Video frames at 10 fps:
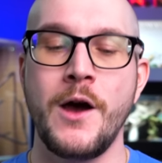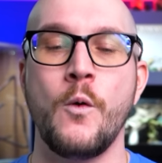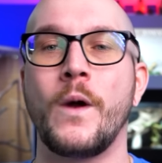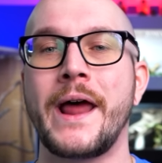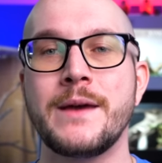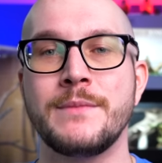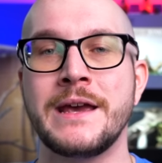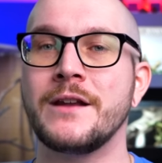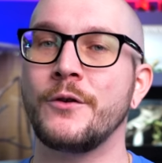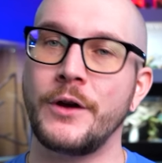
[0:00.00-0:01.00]
What I
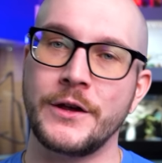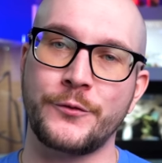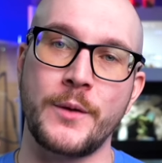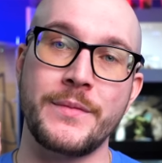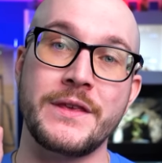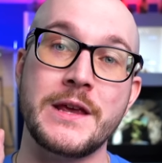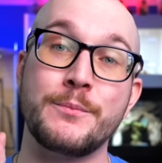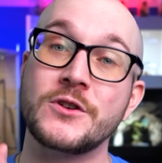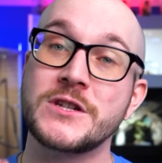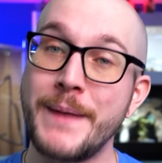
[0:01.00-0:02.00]
mean is from the
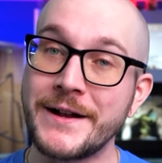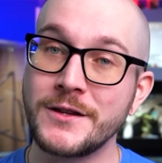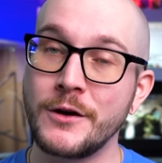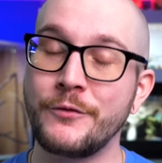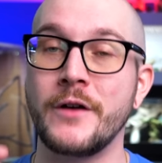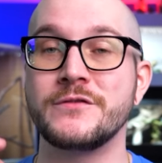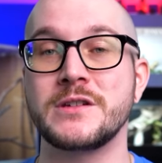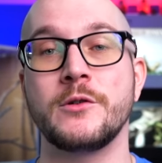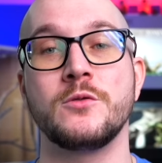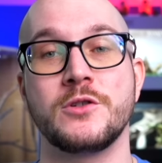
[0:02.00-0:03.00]
perspective of
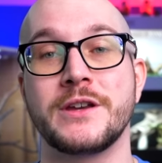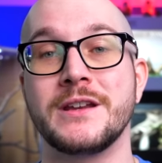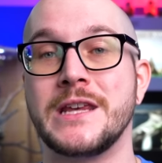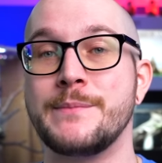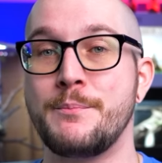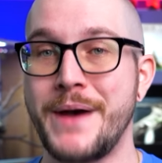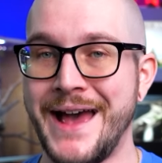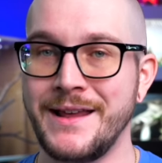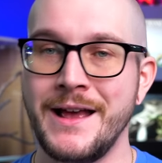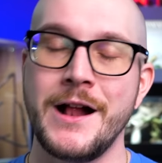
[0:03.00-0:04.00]
someone who's looking to keep a
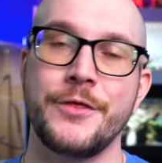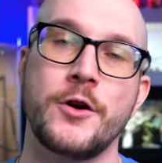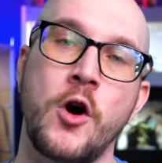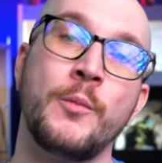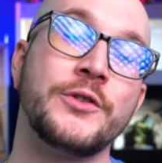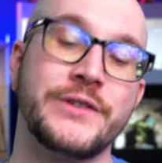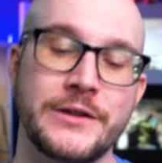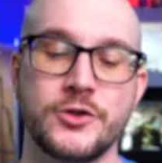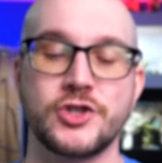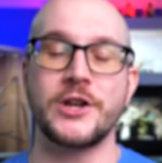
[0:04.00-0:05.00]
pet, they're almost
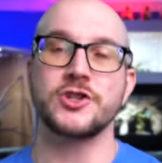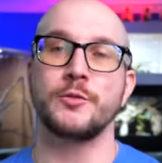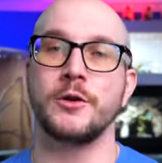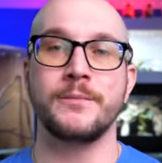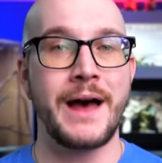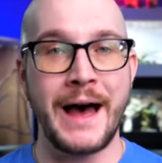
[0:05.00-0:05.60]
interchangeable.